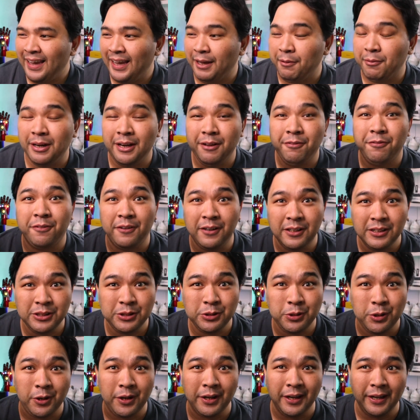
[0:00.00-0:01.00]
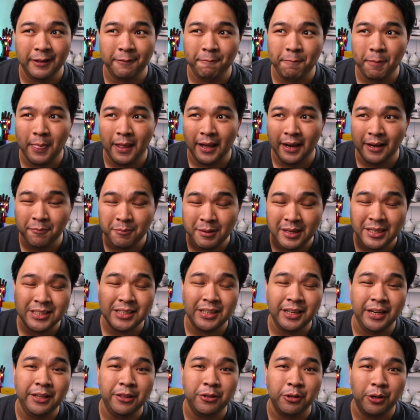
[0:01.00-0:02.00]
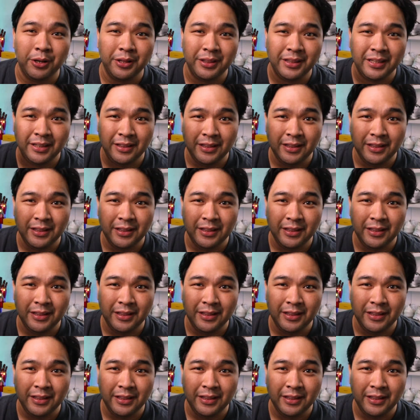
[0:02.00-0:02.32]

And when I first saw it, I immediately thought